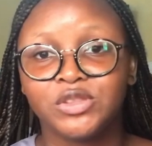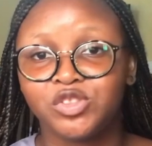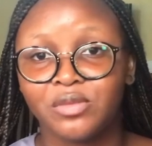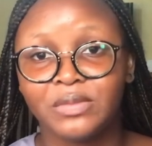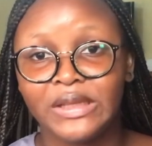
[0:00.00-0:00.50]

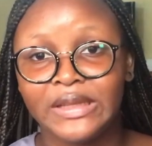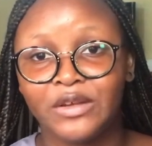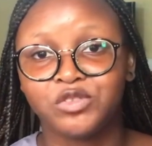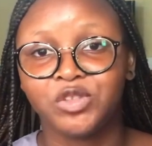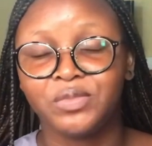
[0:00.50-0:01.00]
something
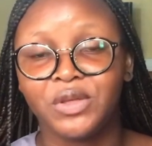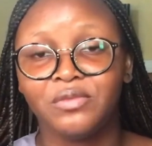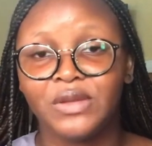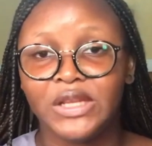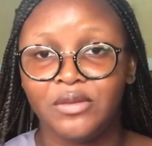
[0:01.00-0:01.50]
else, something
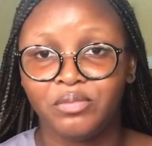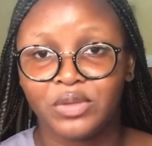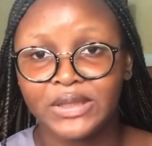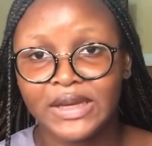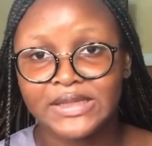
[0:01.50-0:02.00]
really
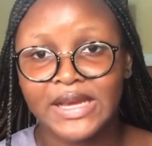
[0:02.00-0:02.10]
important.